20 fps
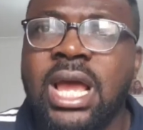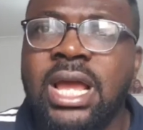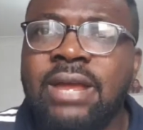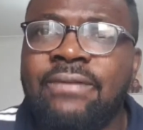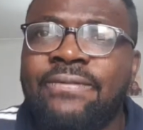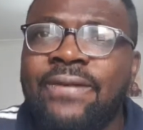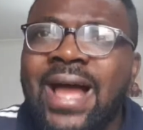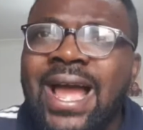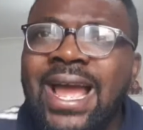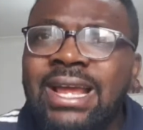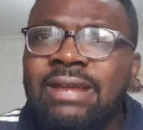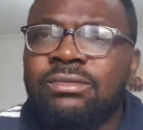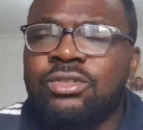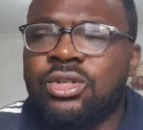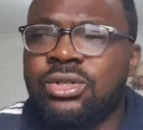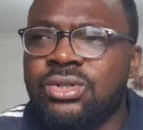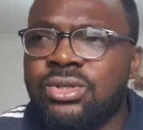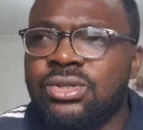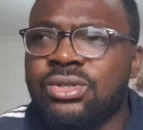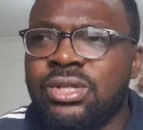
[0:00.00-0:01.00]
If I
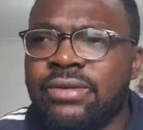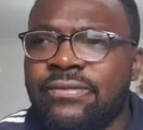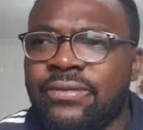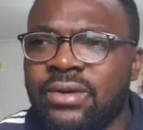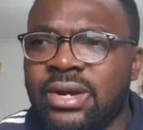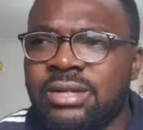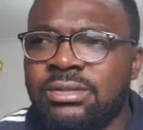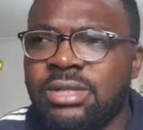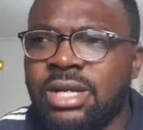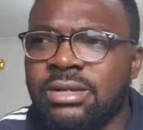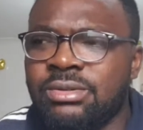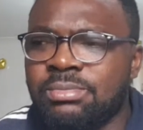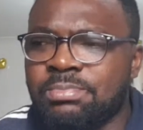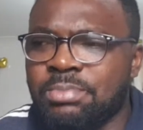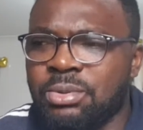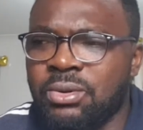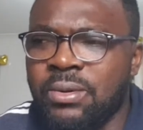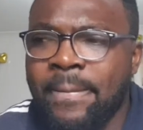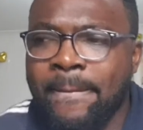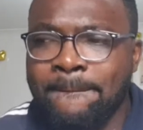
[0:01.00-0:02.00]
introduce it, for
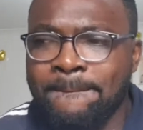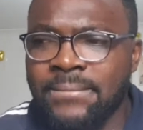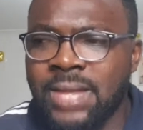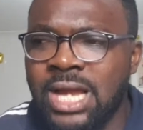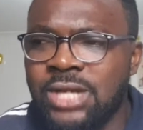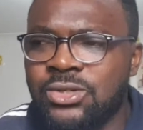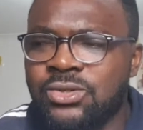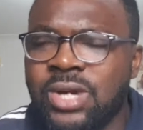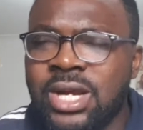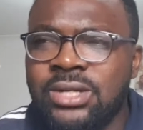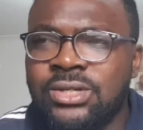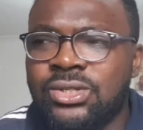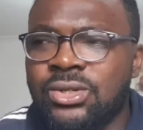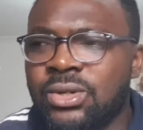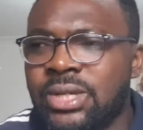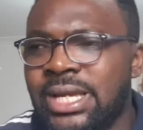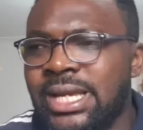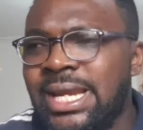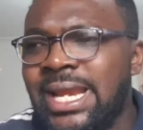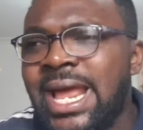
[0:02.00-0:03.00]
example, I try to say,
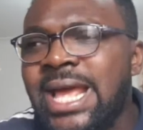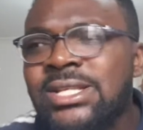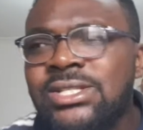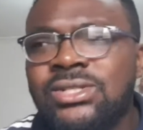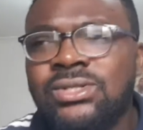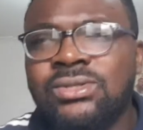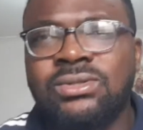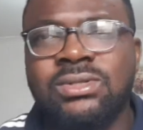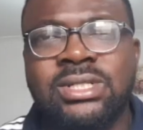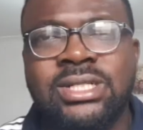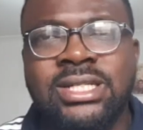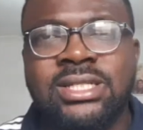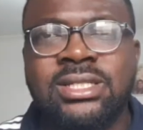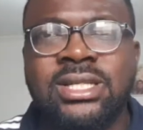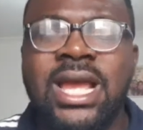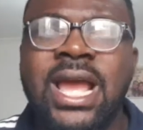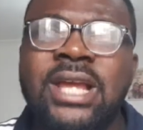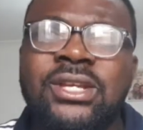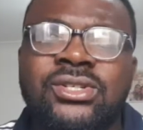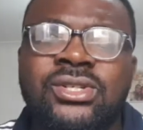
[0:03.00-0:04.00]
okay, let's do
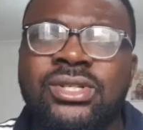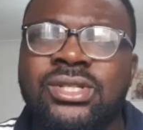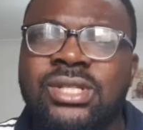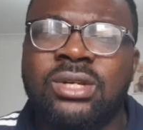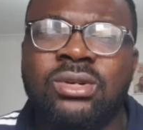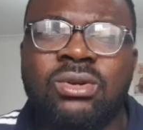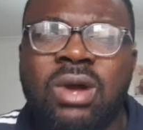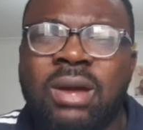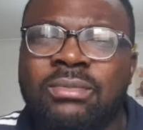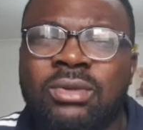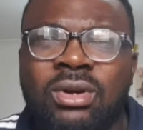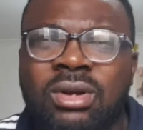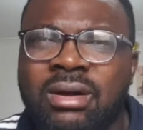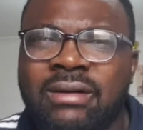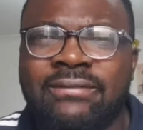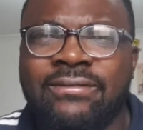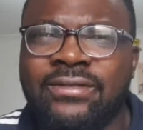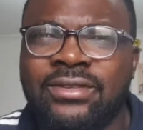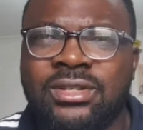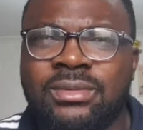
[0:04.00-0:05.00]
this. And she no, I'm not
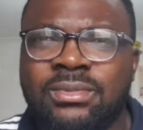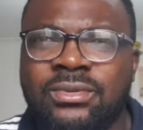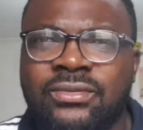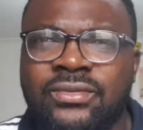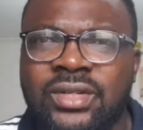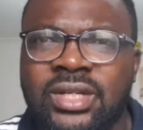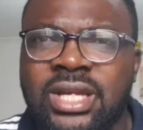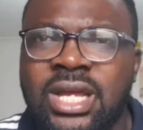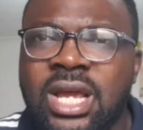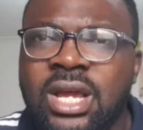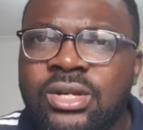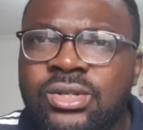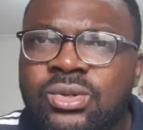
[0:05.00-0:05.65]
comfortable with it.